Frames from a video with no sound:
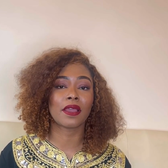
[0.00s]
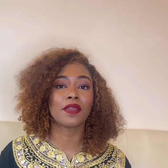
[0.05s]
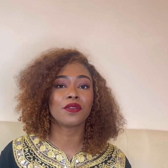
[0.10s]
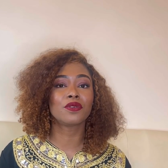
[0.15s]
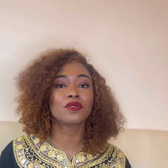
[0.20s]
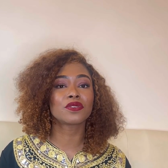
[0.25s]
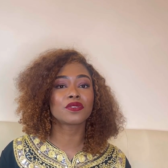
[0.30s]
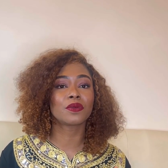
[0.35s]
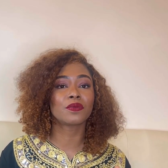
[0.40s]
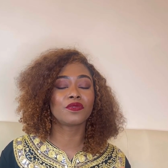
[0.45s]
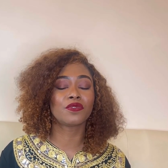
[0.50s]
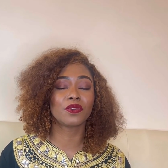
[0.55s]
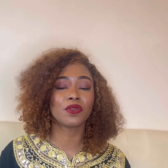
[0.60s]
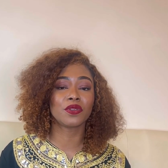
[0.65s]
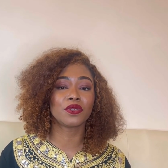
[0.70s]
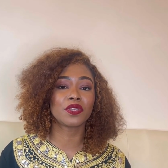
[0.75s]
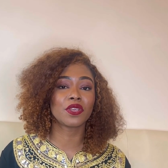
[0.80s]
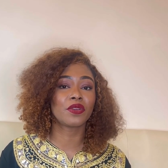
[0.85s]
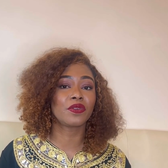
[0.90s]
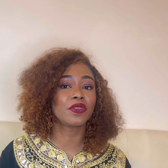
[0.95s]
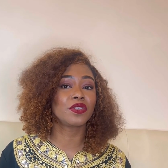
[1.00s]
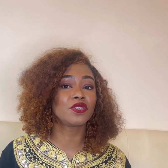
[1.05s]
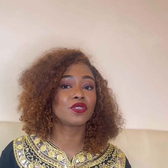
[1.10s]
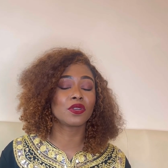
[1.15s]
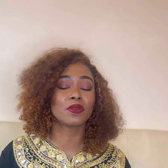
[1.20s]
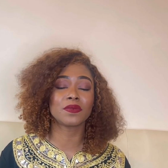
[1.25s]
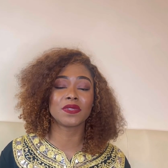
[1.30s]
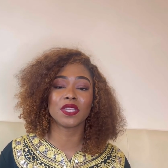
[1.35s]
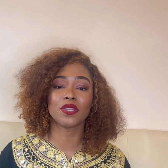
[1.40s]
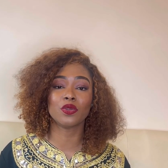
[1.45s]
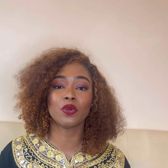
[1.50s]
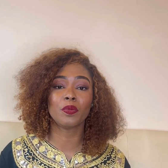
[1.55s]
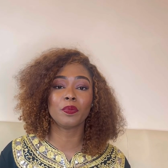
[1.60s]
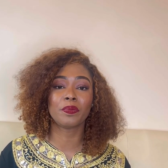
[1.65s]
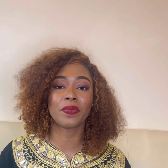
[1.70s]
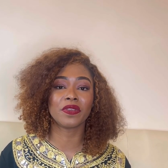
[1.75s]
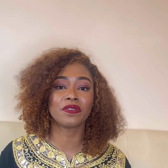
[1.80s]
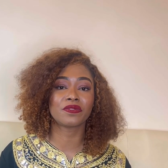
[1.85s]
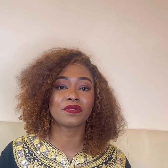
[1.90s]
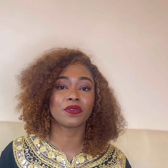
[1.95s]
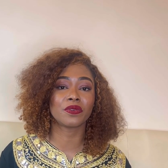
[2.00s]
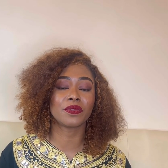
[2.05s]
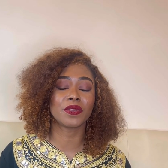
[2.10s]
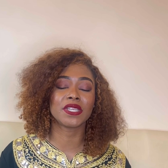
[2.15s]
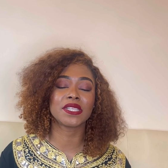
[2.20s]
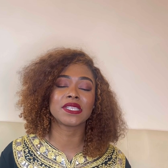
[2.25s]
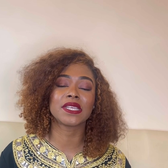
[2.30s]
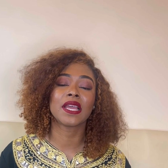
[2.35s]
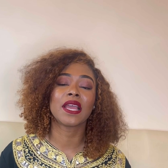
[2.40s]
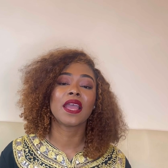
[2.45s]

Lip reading: I know some volunteering jobs, they don't pay for it,